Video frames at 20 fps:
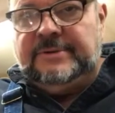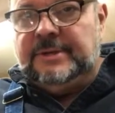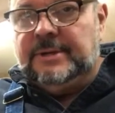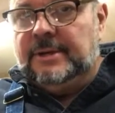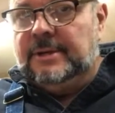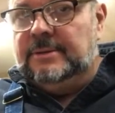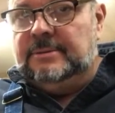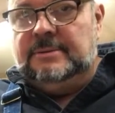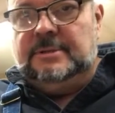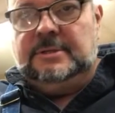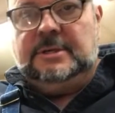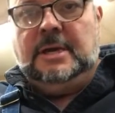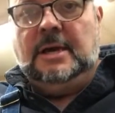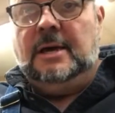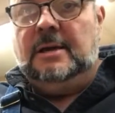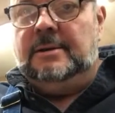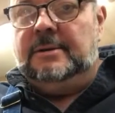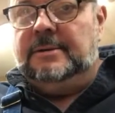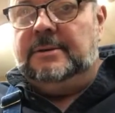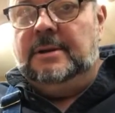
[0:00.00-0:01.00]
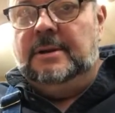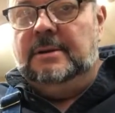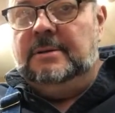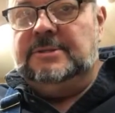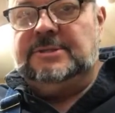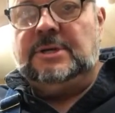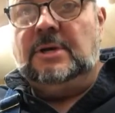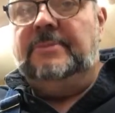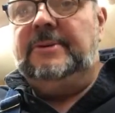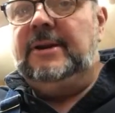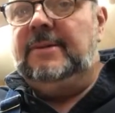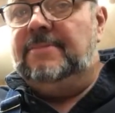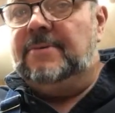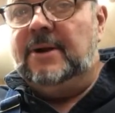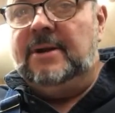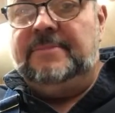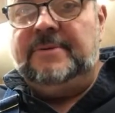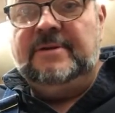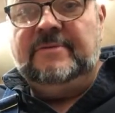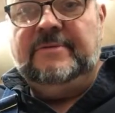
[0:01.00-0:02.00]
done, God, so many
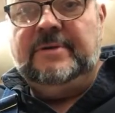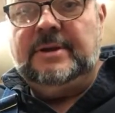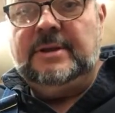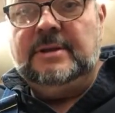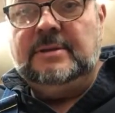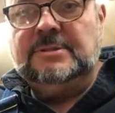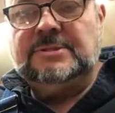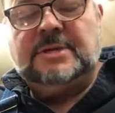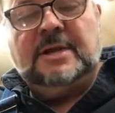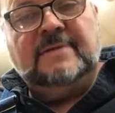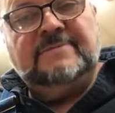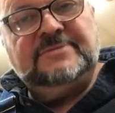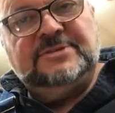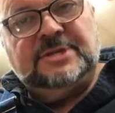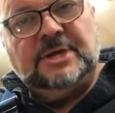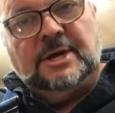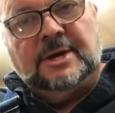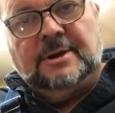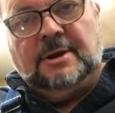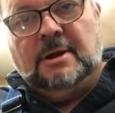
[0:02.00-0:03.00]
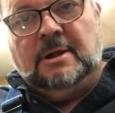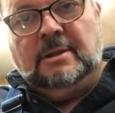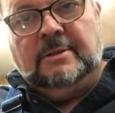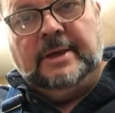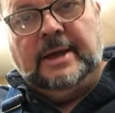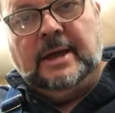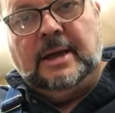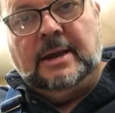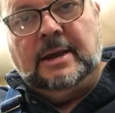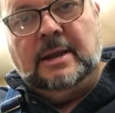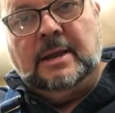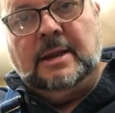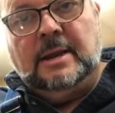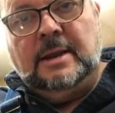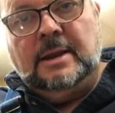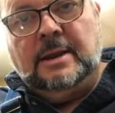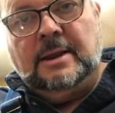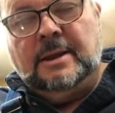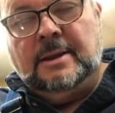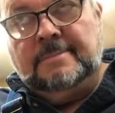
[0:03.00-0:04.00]
prepping videos, and I've done all that.
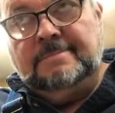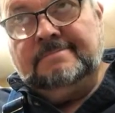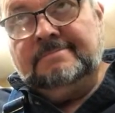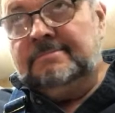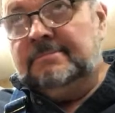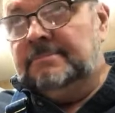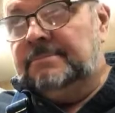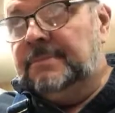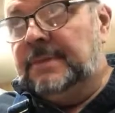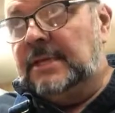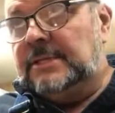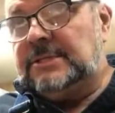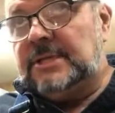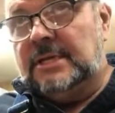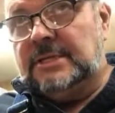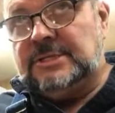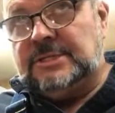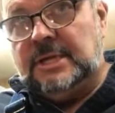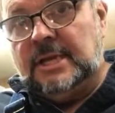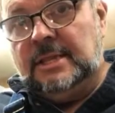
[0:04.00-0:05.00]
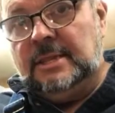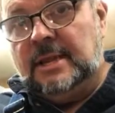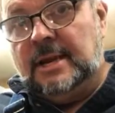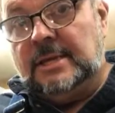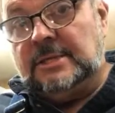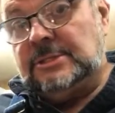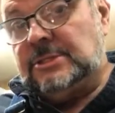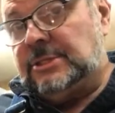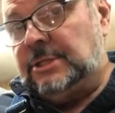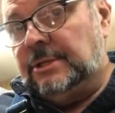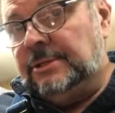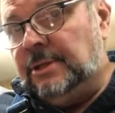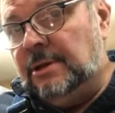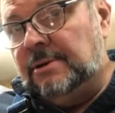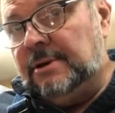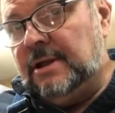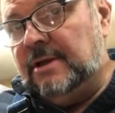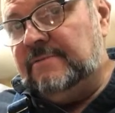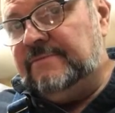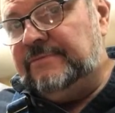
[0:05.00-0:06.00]
And that's not saying that I still don't
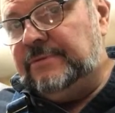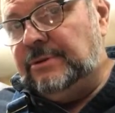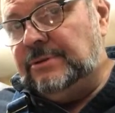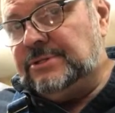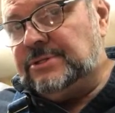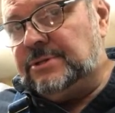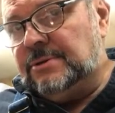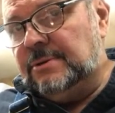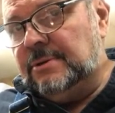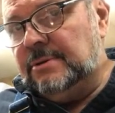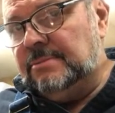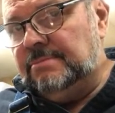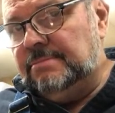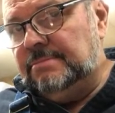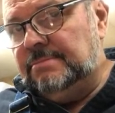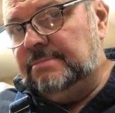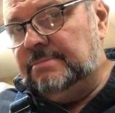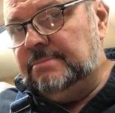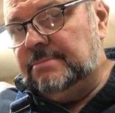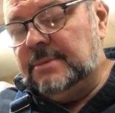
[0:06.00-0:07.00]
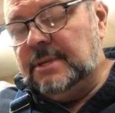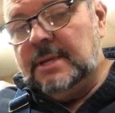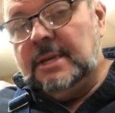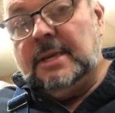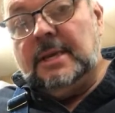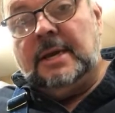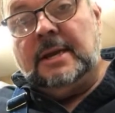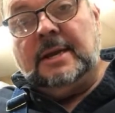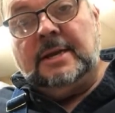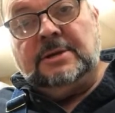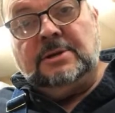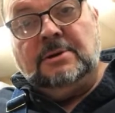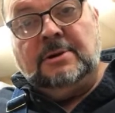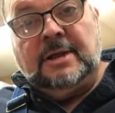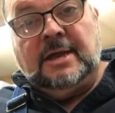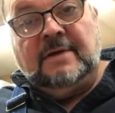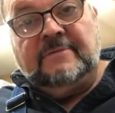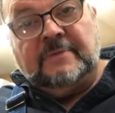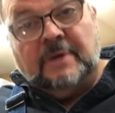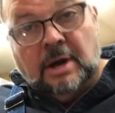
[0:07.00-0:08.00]
have food stored, and I don't
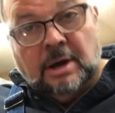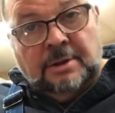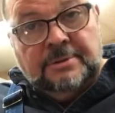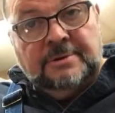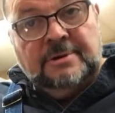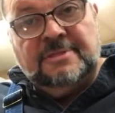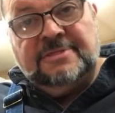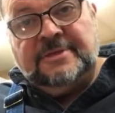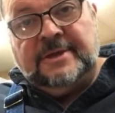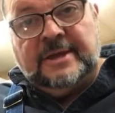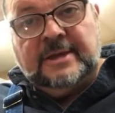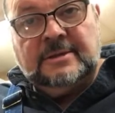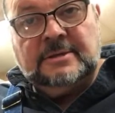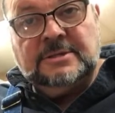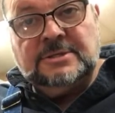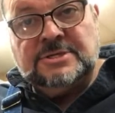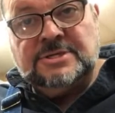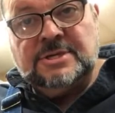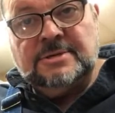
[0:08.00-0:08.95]
have other things